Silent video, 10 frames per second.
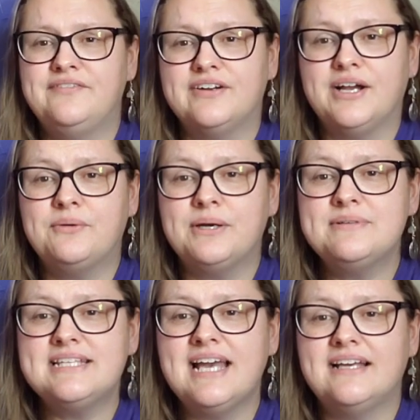forgot where I
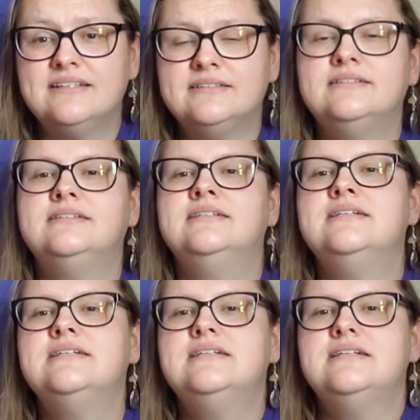was at.
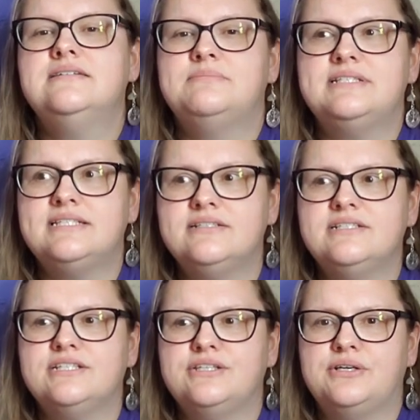But
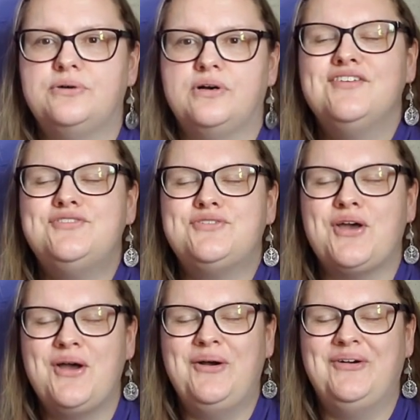seriously though,
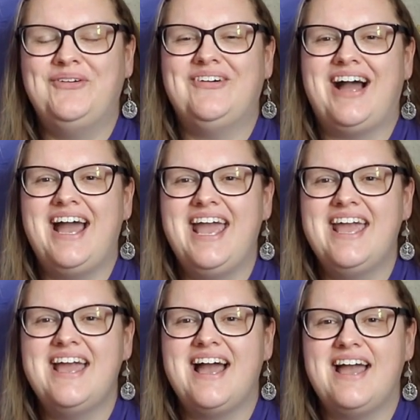so
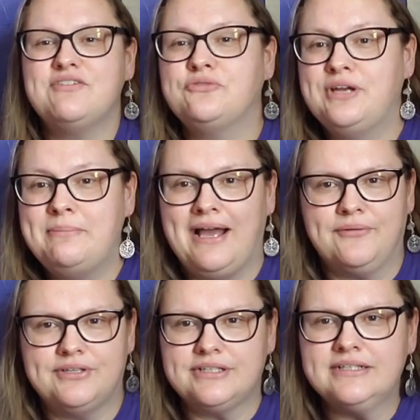I have a
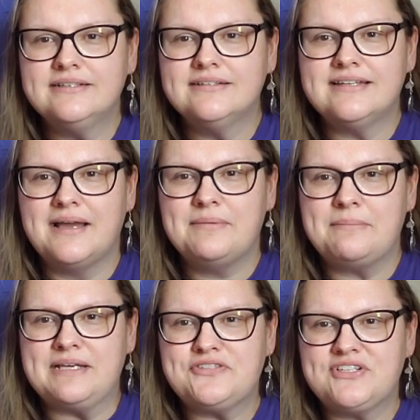rebounder that my
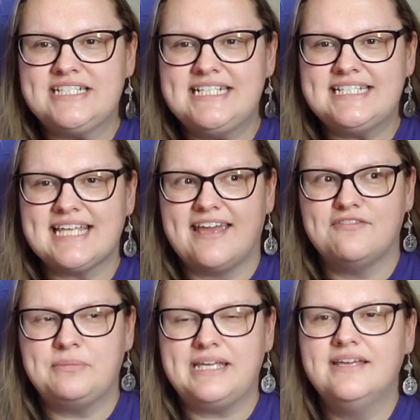best friend Denise
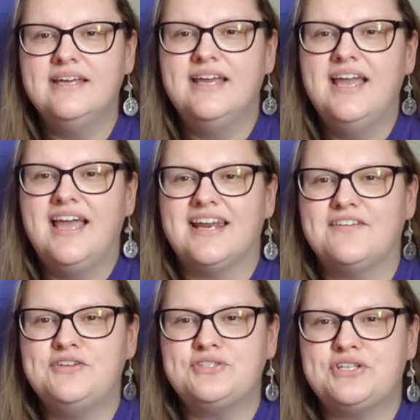gave me. And
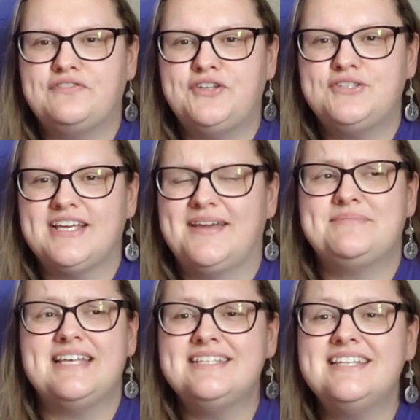I've used it a few
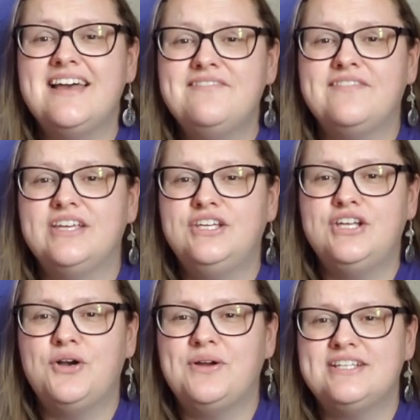times. That stuff, you
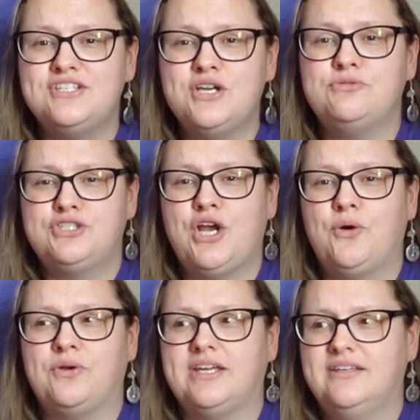know, is no
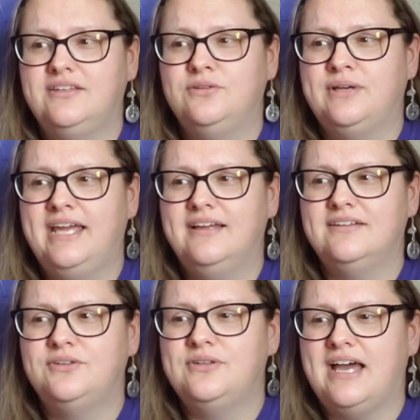joke. You
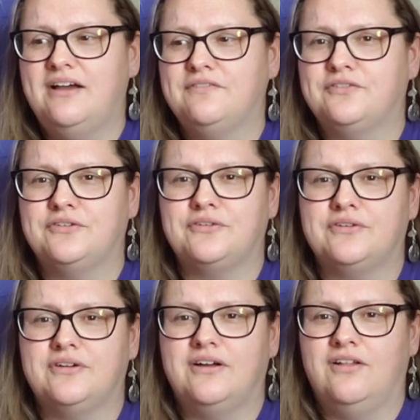can't do that
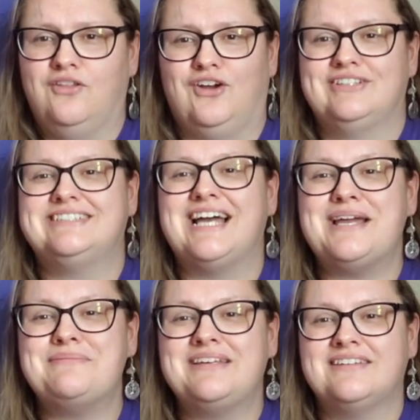for a long
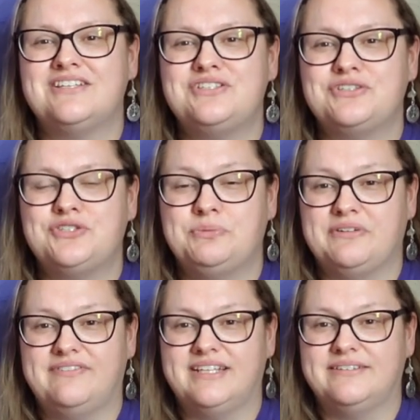time unless you're
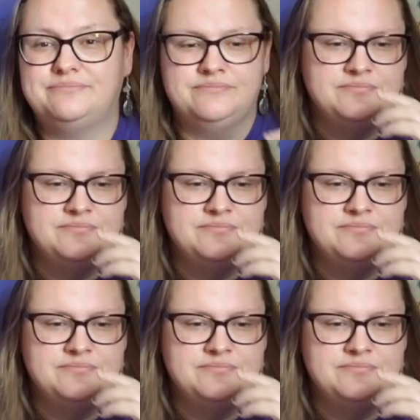super fit.